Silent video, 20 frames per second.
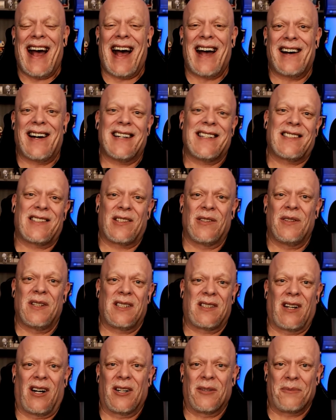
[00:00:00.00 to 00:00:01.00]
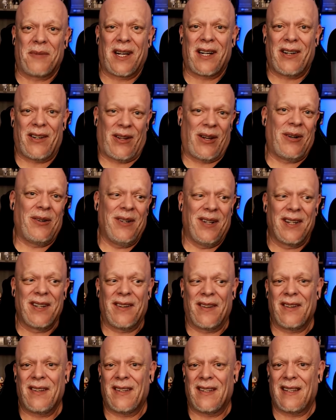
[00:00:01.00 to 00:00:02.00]
I like Stewie's song better, though.
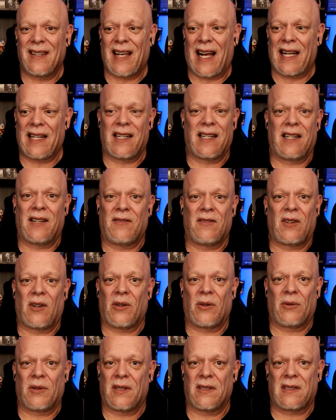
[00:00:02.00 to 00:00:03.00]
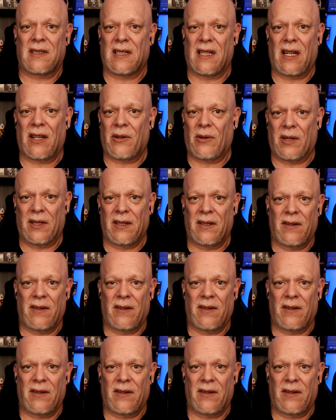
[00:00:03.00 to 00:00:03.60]
I didn't even know the words to the other one.